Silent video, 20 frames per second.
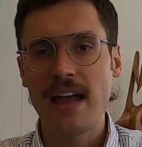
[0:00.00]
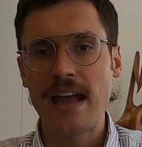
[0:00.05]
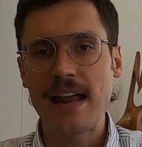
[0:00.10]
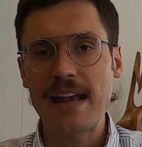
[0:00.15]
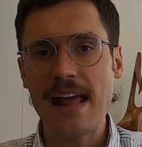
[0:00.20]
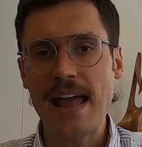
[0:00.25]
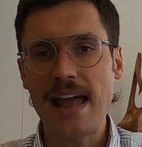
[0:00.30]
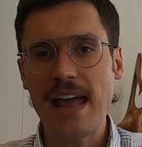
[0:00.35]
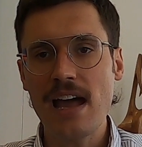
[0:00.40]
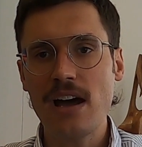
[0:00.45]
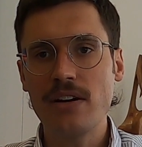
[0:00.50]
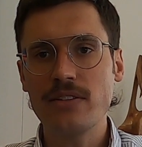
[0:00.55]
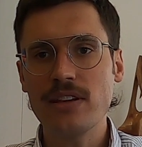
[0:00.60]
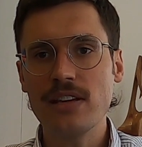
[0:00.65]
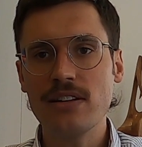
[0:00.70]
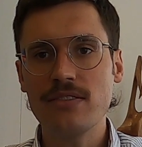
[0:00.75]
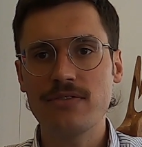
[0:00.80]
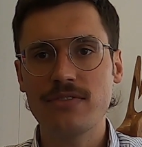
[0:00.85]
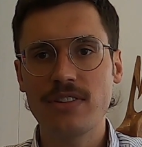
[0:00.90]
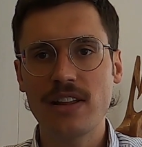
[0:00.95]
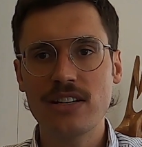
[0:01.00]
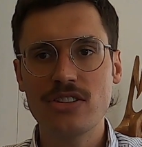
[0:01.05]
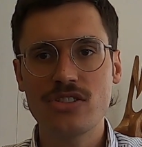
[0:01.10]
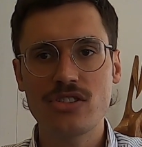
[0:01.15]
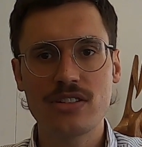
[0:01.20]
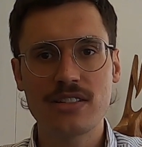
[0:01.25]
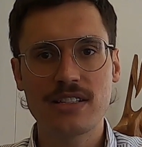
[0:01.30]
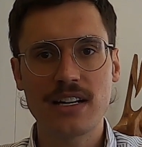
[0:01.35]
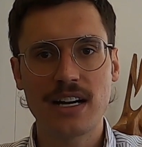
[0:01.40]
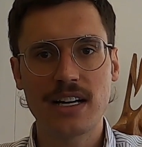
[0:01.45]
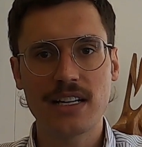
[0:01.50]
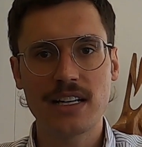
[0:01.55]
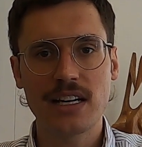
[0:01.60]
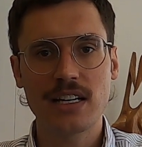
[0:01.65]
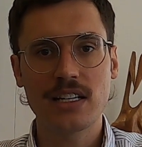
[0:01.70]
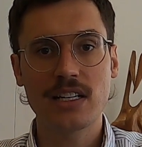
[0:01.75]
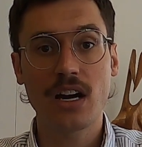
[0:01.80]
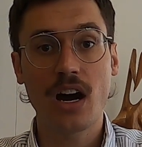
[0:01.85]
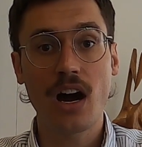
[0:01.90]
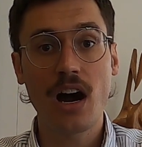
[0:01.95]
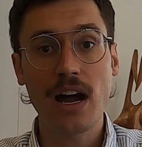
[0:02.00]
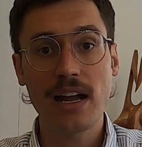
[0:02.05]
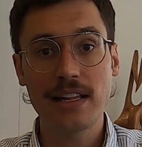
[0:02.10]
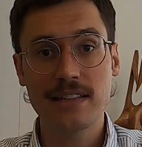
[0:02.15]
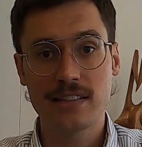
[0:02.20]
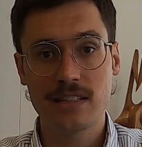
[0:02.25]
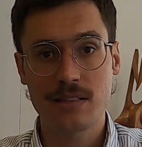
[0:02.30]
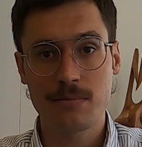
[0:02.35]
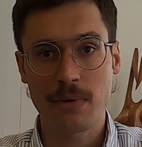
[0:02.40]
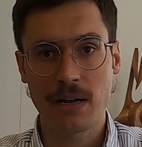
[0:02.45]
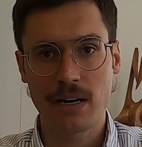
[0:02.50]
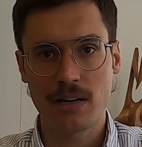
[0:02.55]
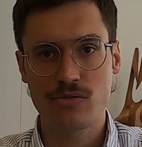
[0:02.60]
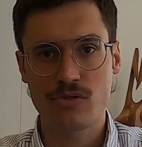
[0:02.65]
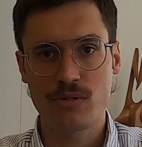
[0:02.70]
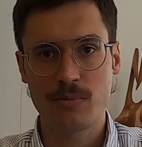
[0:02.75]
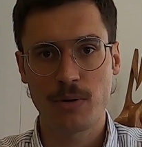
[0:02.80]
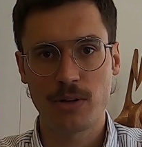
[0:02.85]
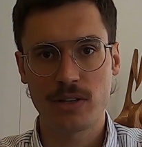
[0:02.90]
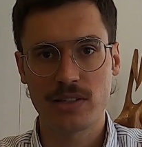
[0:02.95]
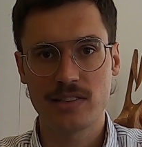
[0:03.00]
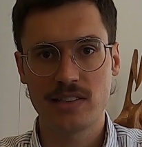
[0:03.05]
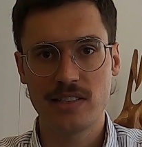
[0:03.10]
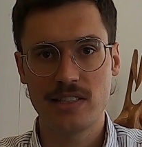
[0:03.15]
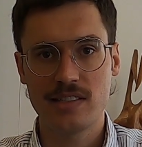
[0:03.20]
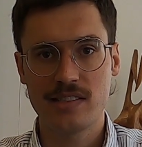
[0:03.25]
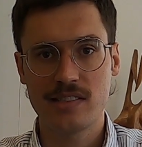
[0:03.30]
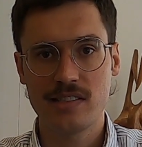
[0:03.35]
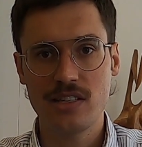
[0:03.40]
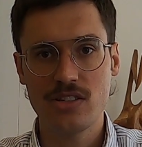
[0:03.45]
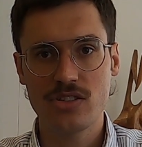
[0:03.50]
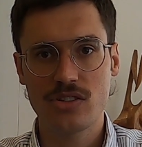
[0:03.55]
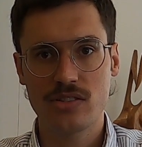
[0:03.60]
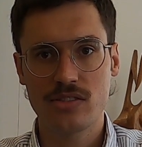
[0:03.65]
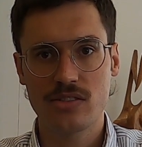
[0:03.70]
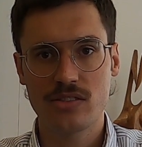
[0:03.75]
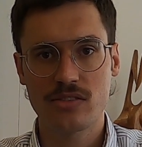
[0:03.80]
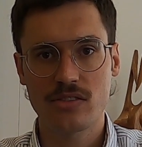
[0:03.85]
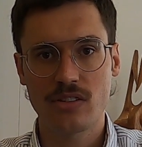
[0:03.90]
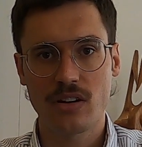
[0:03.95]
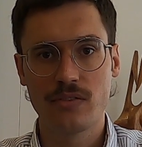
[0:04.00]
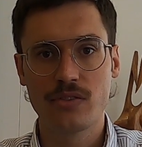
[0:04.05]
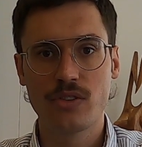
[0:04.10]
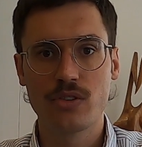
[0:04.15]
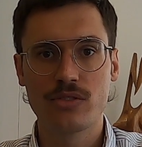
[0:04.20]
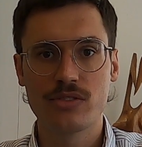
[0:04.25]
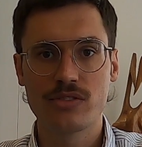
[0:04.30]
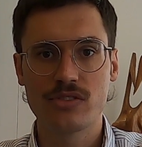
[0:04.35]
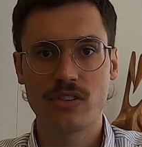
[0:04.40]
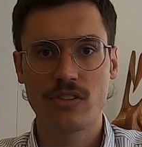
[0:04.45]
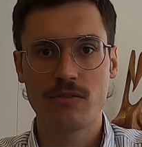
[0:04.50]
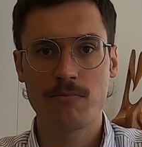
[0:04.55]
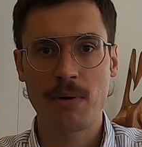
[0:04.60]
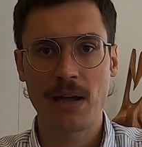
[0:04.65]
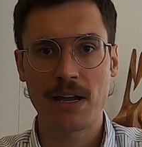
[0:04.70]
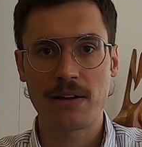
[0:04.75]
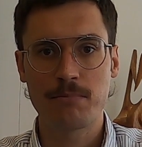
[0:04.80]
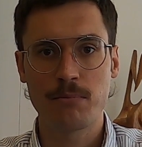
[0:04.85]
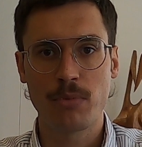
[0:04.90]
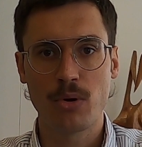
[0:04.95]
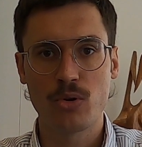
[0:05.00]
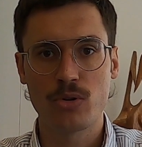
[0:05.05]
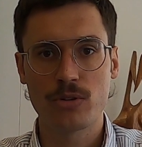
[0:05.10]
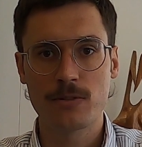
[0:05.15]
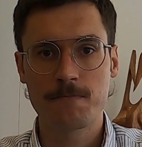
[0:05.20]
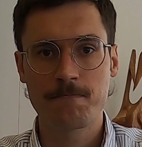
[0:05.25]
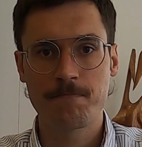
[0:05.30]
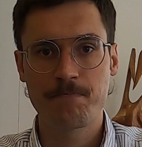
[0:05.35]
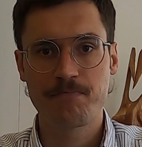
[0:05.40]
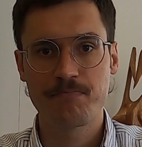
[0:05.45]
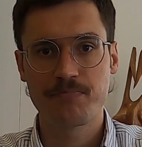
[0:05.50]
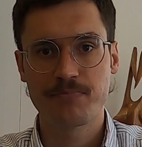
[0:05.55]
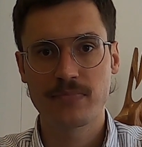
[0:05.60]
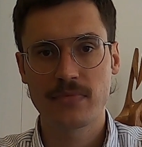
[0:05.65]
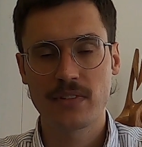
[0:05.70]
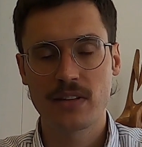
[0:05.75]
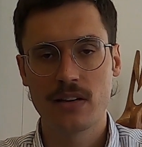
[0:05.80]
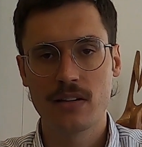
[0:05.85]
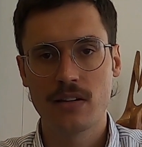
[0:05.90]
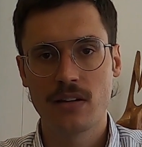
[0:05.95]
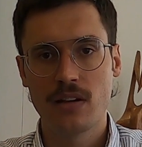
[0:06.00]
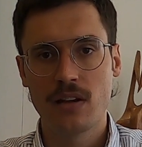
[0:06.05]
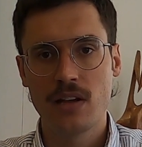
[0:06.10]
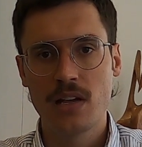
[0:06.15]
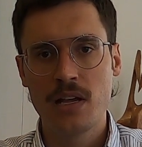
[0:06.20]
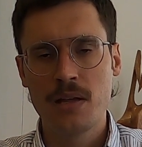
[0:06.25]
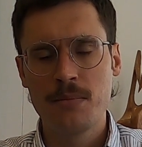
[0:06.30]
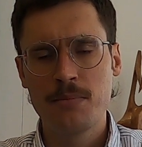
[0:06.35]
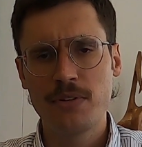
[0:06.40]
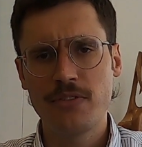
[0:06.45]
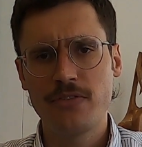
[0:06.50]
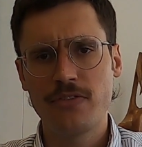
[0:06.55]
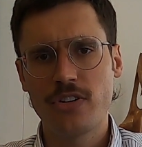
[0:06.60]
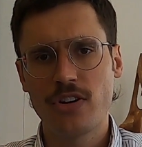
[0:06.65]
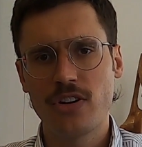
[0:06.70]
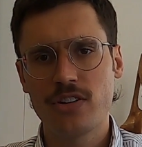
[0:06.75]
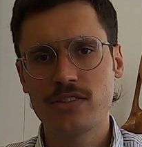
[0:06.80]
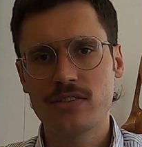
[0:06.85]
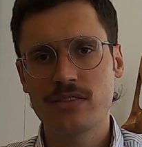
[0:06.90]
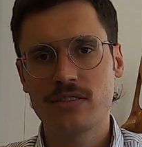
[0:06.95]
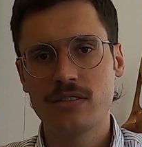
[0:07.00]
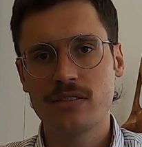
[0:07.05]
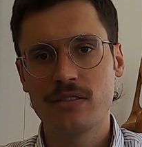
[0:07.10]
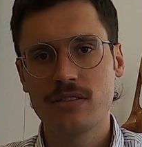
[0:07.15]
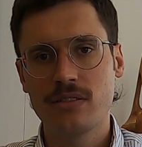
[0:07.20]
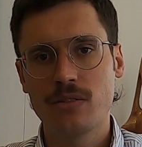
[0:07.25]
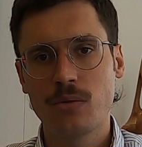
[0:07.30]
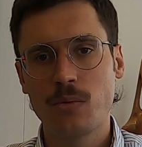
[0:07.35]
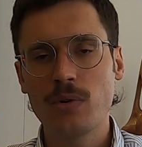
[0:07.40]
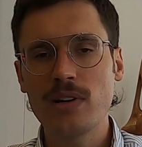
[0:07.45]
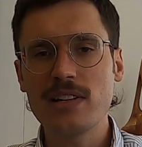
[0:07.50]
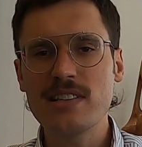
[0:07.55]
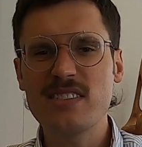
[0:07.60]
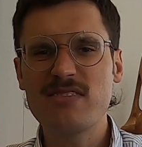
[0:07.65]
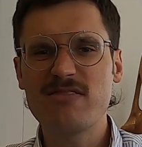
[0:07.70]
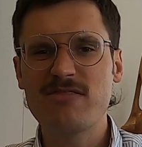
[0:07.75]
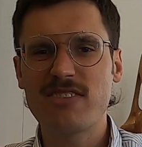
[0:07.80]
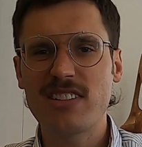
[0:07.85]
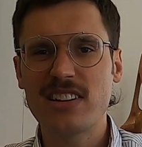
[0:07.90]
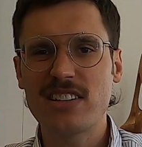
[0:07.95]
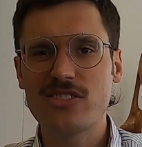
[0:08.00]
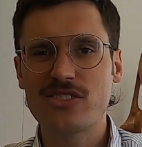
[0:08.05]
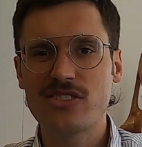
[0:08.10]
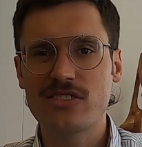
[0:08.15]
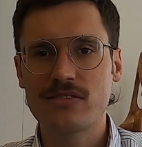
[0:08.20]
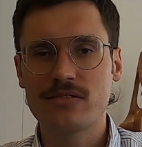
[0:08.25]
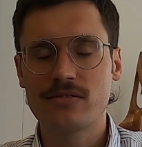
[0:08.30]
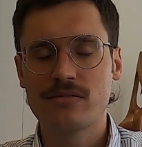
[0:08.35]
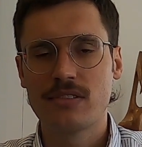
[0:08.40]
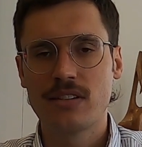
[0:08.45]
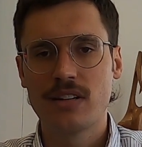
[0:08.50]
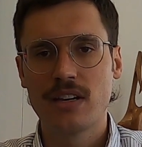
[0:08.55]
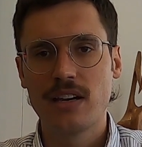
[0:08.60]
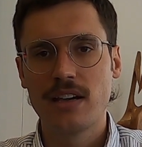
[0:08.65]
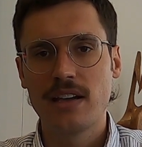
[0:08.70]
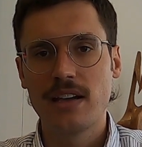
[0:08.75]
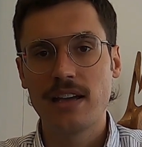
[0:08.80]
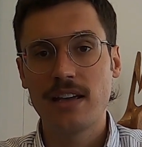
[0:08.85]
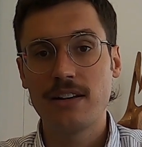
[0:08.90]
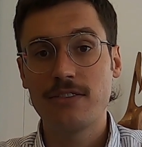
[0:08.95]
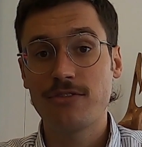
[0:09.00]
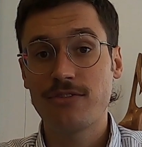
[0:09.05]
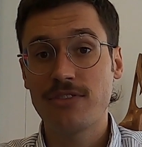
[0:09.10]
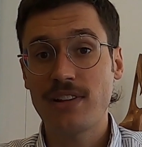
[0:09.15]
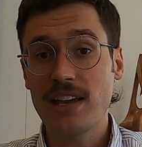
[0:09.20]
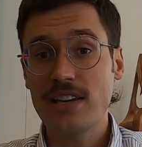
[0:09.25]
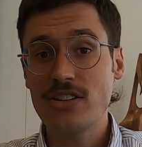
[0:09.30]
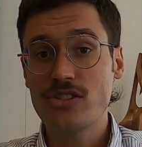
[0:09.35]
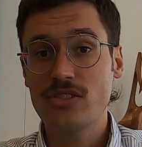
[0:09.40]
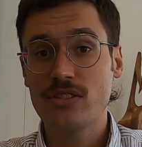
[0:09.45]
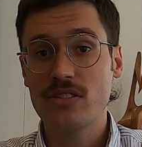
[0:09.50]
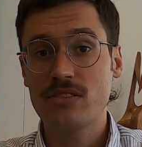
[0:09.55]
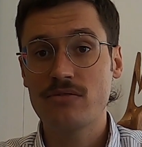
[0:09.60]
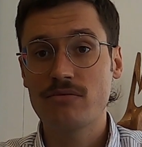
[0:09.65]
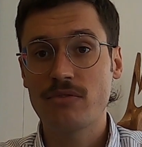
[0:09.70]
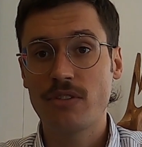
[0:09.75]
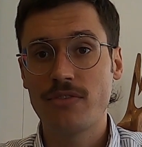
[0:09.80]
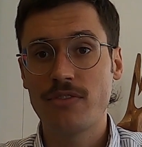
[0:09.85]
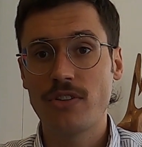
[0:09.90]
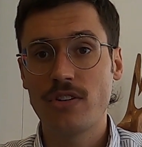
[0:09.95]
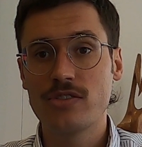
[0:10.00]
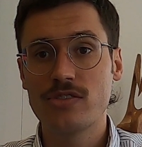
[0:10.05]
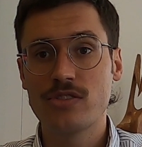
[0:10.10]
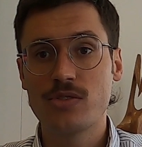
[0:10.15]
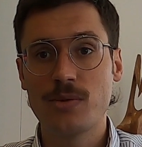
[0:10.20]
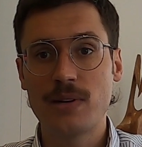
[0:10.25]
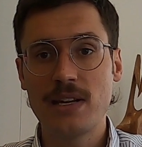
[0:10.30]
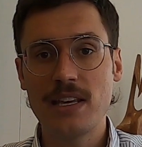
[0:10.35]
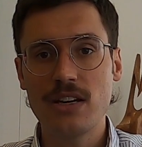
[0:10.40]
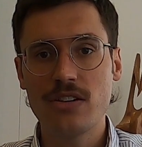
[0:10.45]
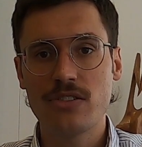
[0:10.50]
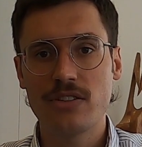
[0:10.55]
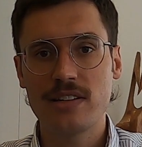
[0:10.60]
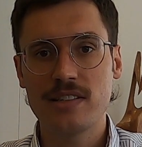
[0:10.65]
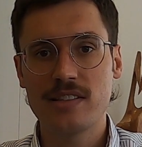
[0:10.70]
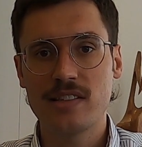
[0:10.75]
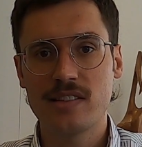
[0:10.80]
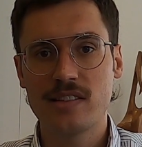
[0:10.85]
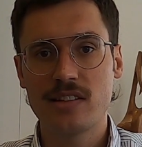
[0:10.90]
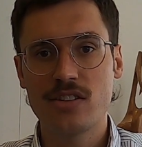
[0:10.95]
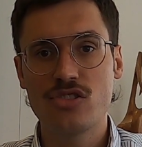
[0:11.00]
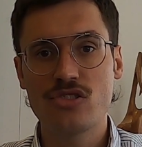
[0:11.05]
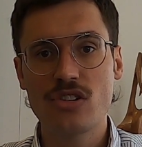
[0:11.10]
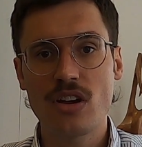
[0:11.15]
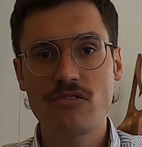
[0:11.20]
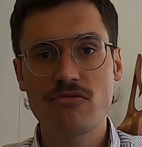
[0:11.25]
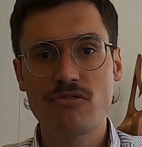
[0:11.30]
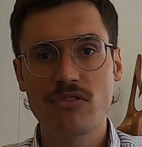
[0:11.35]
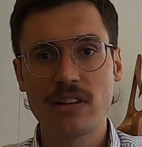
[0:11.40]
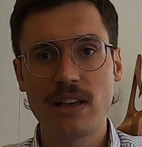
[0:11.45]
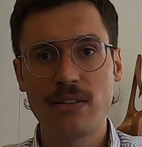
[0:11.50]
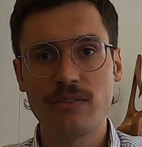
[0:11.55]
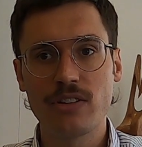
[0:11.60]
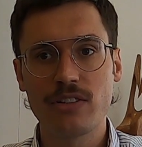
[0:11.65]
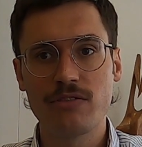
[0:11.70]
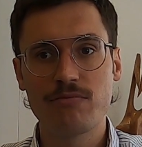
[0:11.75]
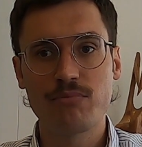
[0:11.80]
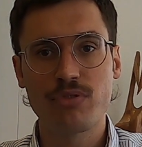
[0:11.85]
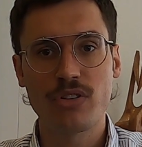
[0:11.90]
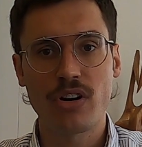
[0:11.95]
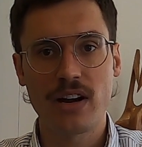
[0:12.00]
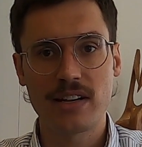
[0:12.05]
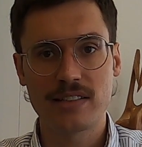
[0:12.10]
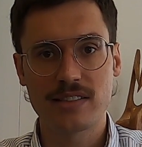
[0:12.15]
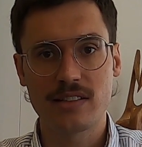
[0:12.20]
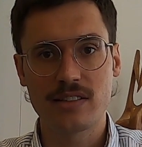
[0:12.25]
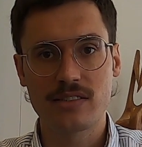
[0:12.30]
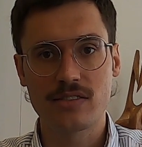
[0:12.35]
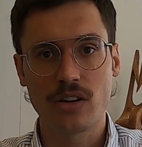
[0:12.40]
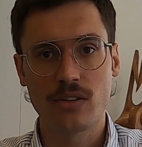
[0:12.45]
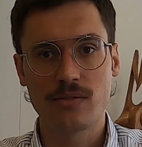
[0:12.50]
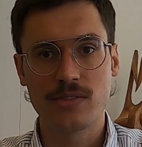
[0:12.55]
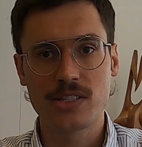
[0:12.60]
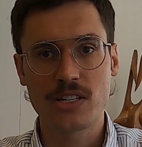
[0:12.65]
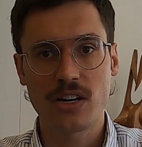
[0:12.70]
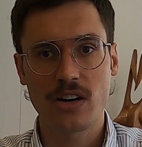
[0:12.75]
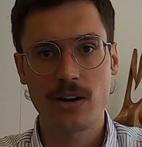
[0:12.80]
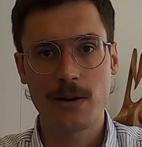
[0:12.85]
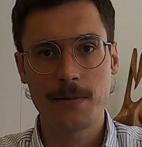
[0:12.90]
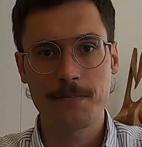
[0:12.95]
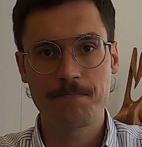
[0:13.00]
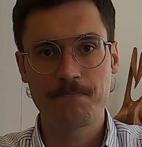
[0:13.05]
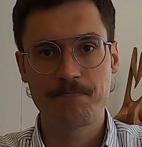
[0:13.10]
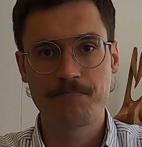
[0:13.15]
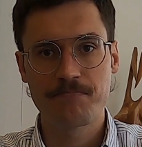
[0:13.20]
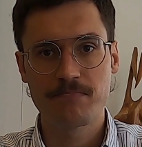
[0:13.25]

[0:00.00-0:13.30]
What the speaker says: and how the inflation target guides the monetary policy decisions of the Reserve Bank Board. But first, what is inflation? Inflation refers to an increase in the general level of prices over time.